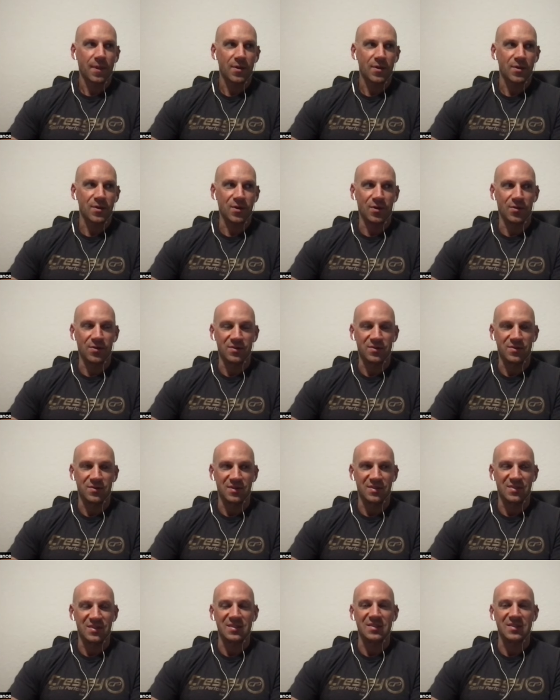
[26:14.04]
you know this
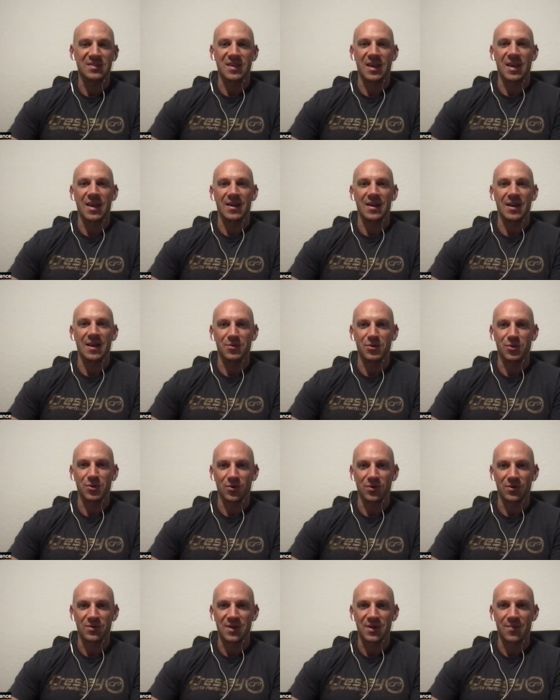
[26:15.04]
this insane hip
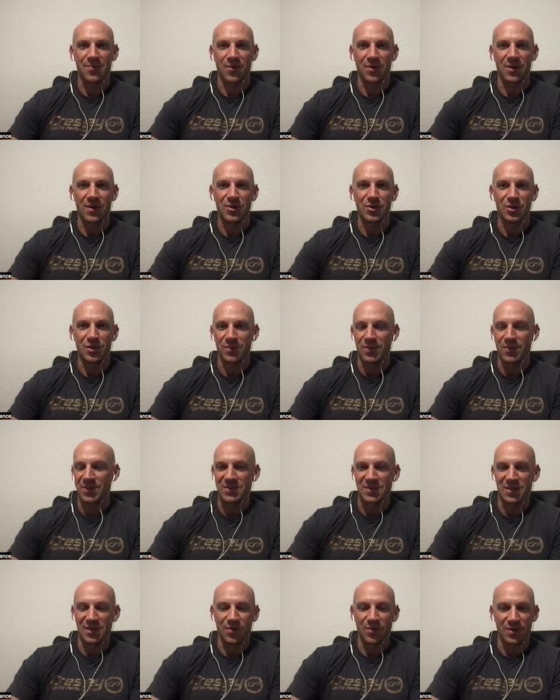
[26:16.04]
shoulder separation but the
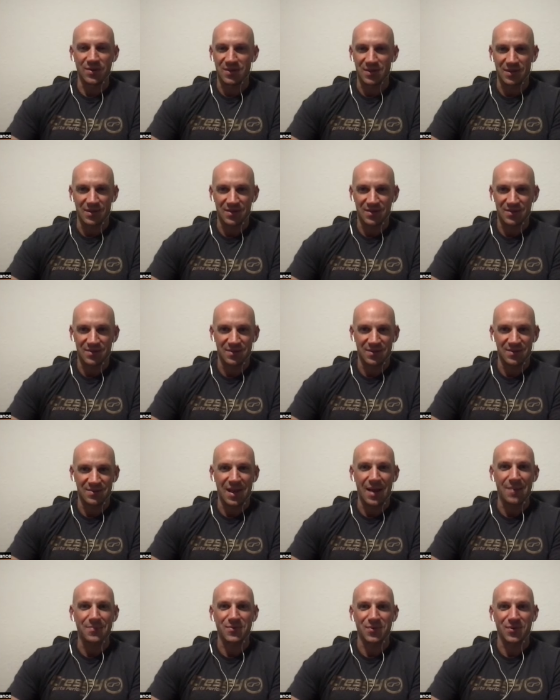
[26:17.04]
sequencing is is
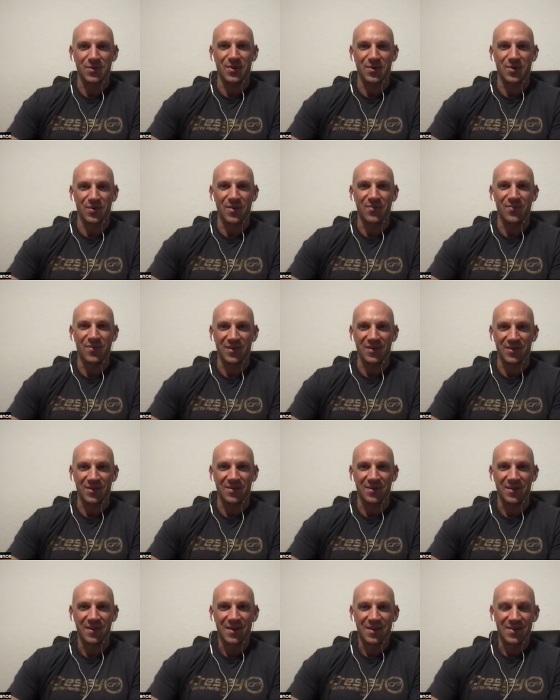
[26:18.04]
absolutely horrific
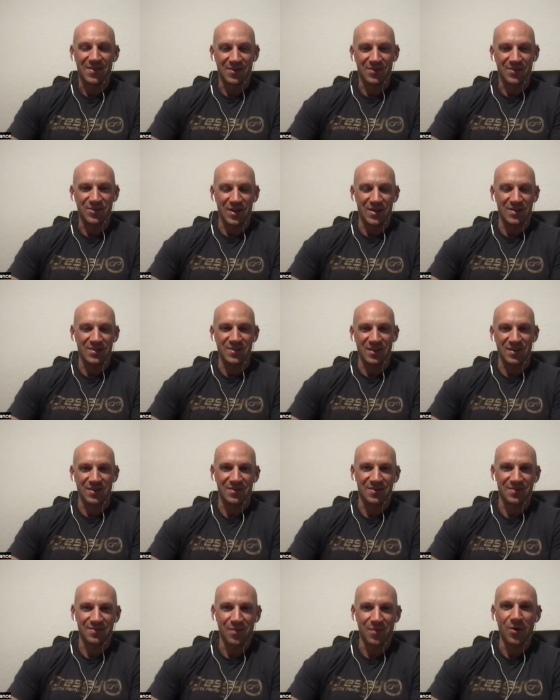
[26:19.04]
they're they're chasing
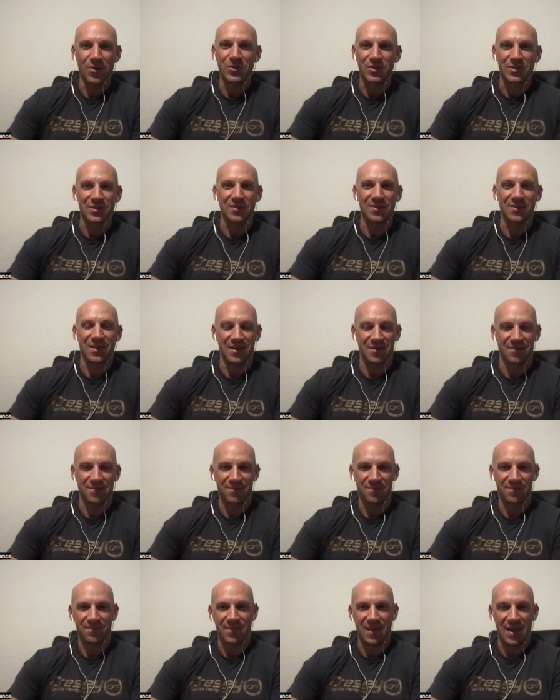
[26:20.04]
motion that they
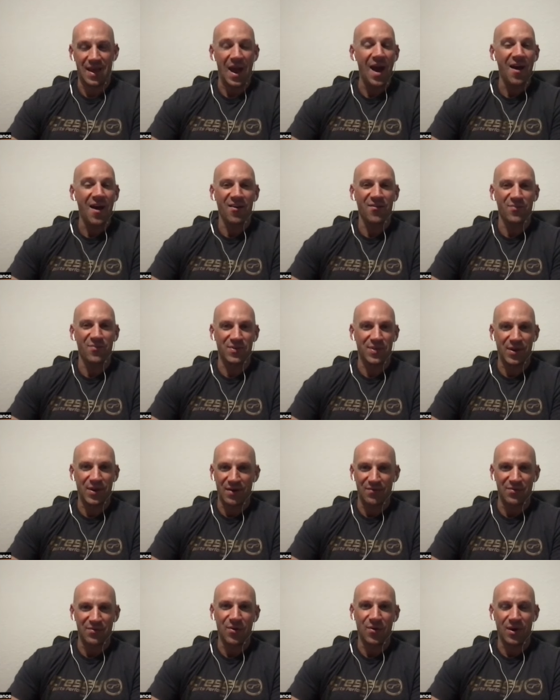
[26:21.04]
they have but they'd
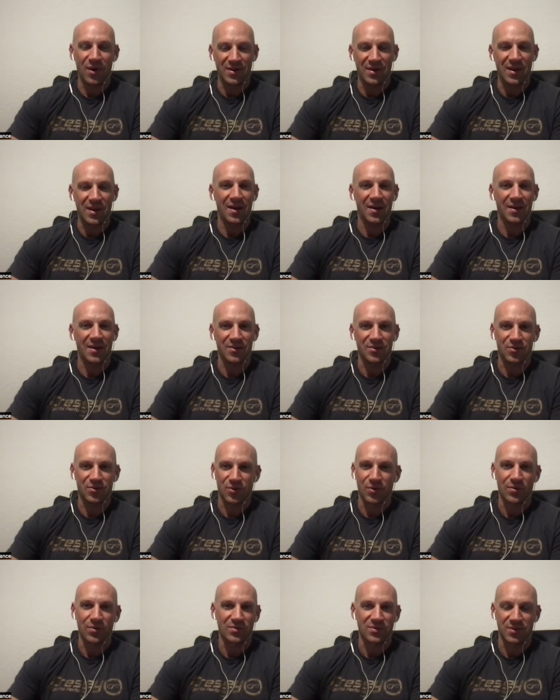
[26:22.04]
have no idea how to
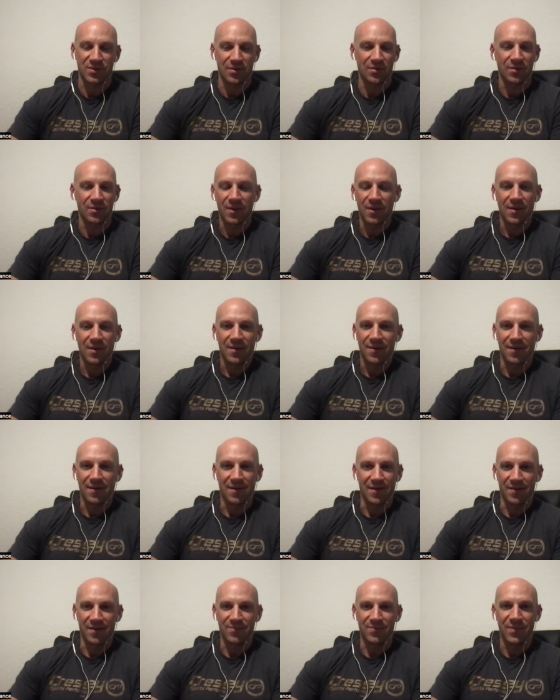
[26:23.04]
control so
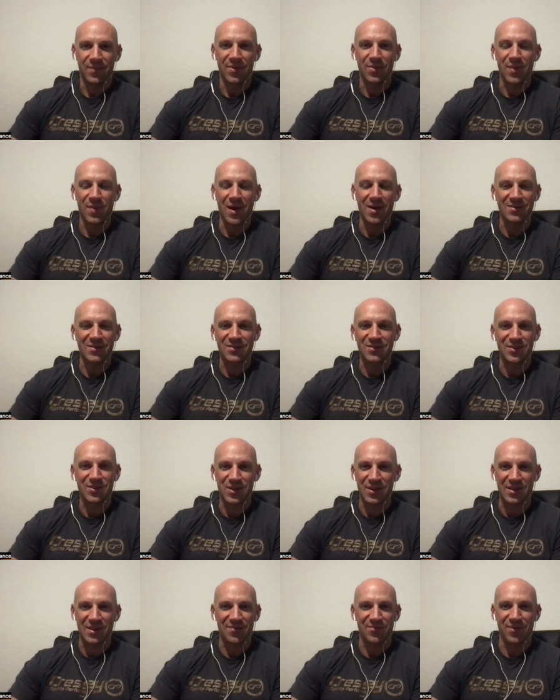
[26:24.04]
um, nothing matters until you
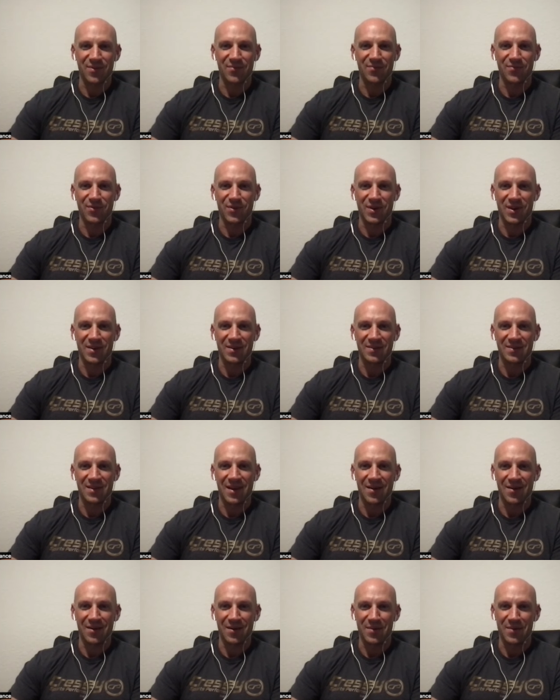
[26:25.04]
get that front foot
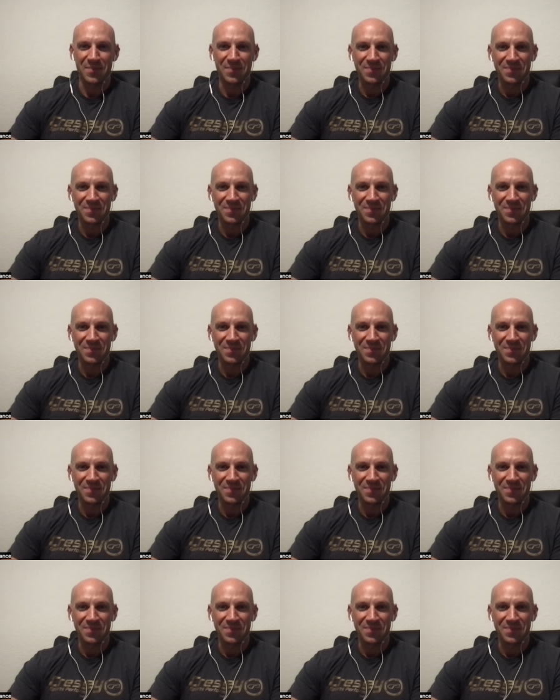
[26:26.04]
down huh